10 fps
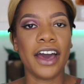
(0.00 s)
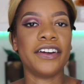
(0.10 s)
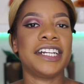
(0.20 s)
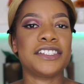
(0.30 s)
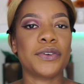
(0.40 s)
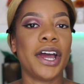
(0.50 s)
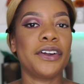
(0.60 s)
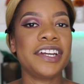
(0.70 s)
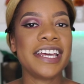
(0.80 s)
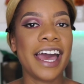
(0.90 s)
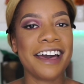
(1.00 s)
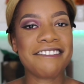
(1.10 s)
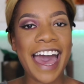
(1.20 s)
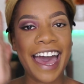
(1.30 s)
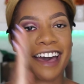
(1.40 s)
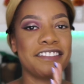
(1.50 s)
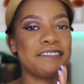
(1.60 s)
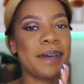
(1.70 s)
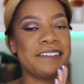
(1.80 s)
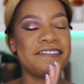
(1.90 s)
Alrighty, so I already have half of
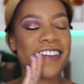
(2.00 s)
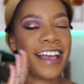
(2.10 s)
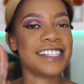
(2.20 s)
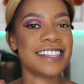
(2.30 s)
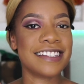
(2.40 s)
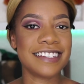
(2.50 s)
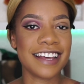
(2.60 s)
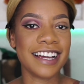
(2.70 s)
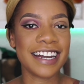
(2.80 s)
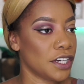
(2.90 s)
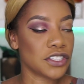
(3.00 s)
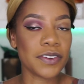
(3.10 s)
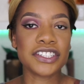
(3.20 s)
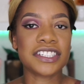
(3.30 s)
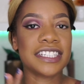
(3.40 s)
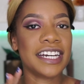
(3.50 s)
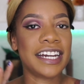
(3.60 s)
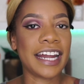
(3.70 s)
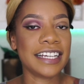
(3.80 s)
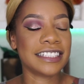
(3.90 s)
my face done. So I just did a
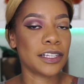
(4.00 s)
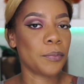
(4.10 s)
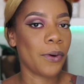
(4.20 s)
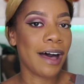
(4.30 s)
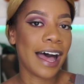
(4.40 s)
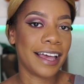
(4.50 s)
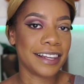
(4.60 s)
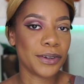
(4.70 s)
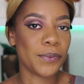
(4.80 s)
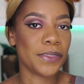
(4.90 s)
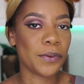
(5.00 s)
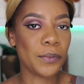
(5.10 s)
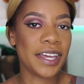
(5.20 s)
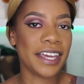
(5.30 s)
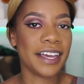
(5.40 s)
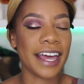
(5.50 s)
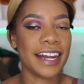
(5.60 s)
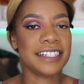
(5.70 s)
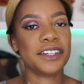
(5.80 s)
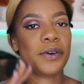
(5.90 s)
nice simple eye look with the wing, and I
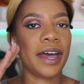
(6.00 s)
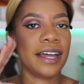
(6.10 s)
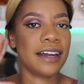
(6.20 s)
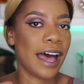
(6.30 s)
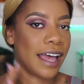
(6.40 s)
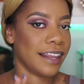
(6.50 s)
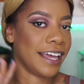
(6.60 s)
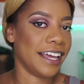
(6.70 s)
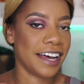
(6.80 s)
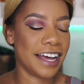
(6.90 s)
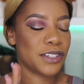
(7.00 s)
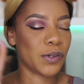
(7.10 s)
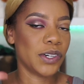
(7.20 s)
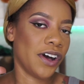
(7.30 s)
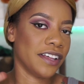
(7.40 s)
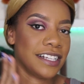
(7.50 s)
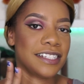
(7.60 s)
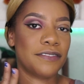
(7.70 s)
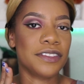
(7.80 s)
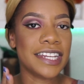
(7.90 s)
did go ahead and highlight and contour and all that
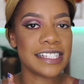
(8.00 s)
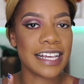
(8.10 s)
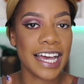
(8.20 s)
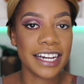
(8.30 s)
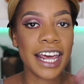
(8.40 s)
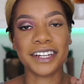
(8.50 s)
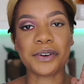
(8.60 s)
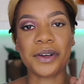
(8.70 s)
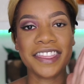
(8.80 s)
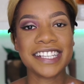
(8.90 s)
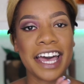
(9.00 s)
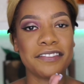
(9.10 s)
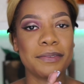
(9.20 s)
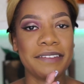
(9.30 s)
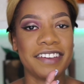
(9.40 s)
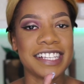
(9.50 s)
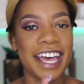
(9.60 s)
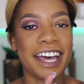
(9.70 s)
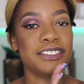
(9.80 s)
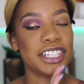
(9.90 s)
stuff on this side. And on this half of my face, I
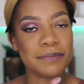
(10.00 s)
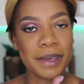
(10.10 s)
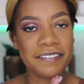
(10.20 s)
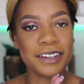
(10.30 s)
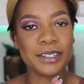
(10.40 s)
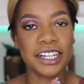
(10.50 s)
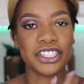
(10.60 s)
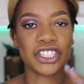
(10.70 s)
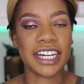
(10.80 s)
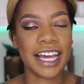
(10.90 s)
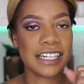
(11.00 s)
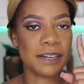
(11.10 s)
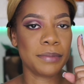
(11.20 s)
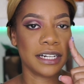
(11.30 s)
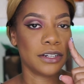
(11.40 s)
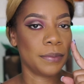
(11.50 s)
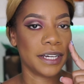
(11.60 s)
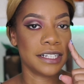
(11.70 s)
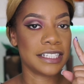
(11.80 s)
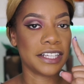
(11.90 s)
have just my foundation. I did put a little bit of
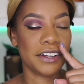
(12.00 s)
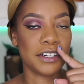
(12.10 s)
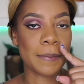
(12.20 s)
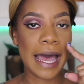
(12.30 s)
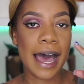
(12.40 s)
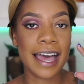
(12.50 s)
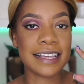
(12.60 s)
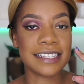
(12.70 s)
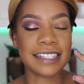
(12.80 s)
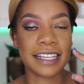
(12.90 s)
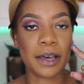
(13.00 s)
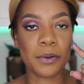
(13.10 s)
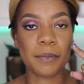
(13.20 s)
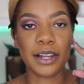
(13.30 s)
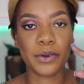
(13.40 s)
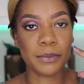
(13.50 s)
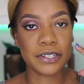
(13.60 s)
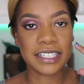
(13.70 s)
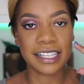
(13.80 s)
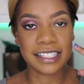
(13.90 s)
concealer under my eyes and set that with my Laura
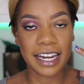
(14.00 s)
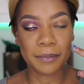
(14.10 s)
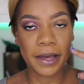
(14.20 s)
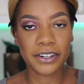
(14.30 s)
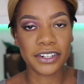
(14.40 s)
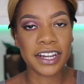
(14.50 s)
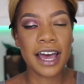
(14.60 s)
Mercier setting powder.